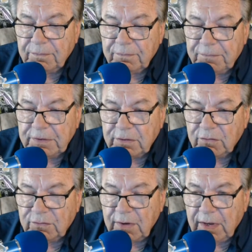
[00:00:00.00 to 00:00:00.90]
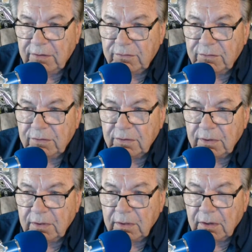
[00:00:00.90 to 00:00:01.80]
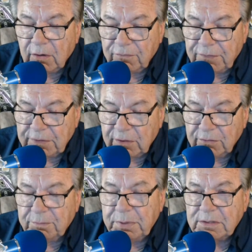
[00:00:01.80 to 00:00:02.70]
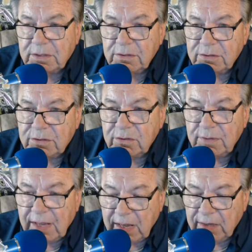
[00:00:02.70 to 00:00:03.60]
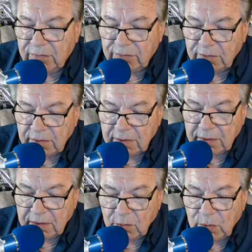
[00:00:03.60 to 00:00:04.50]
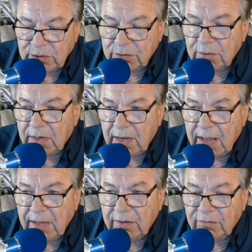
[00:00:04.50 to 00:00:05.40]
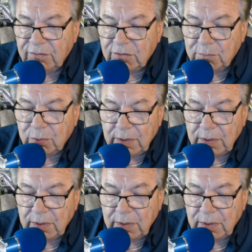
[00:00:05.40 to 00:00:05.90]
fit those heads or fit those pistons to the heads, which allowed us to